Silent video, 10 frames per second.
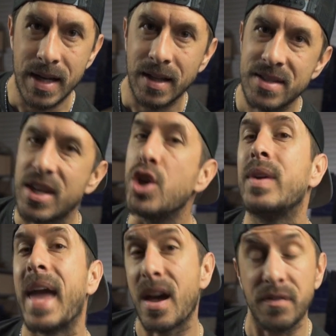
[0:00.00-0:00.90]
Let's say you
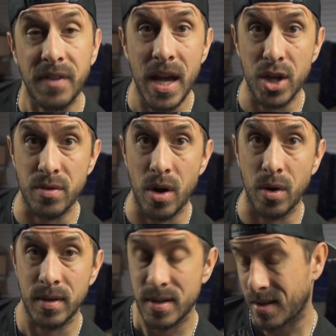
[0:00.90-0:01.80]
can't fly a
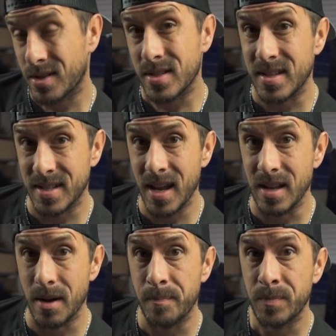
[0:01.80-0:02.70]
drone, such as a
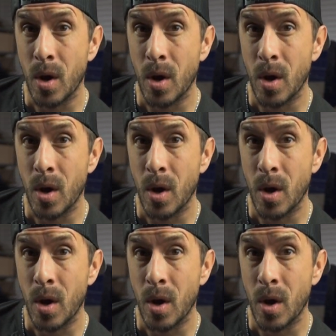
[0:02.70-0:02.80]
stadium,